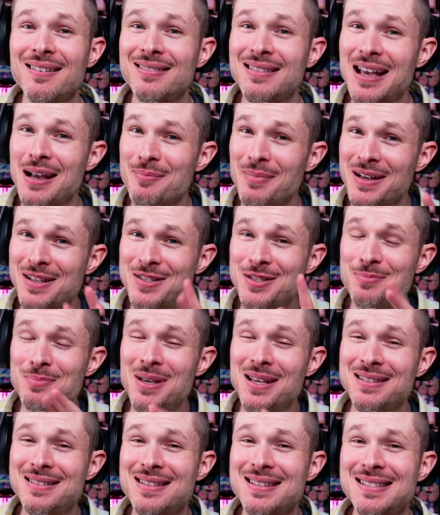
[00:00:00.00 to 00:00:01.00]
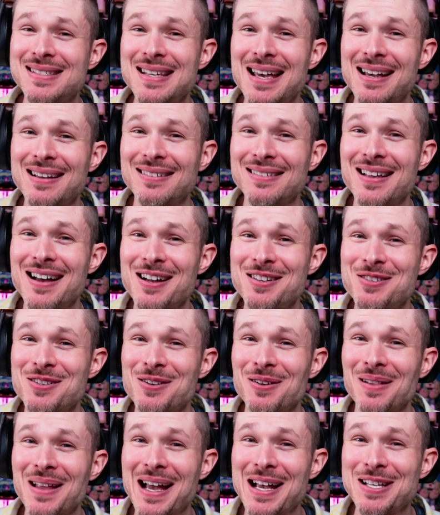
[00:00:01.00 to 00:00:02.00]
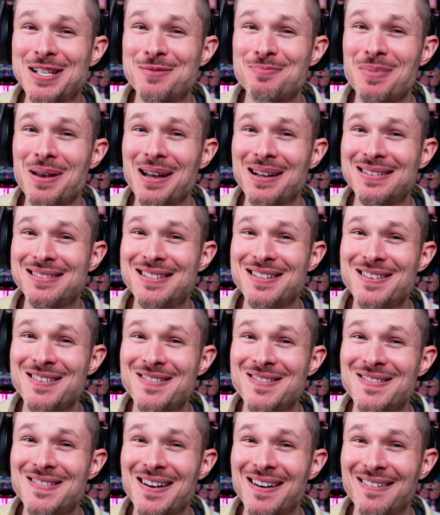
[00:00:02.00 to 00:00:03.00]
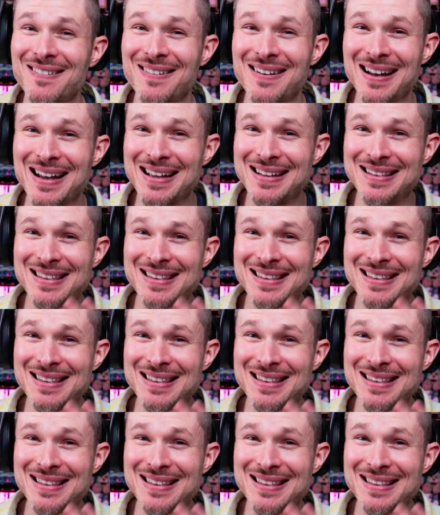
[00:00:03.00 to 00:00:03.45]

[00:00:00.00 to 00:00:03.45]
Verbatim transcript: That might speak to the psychological aspect too, all right?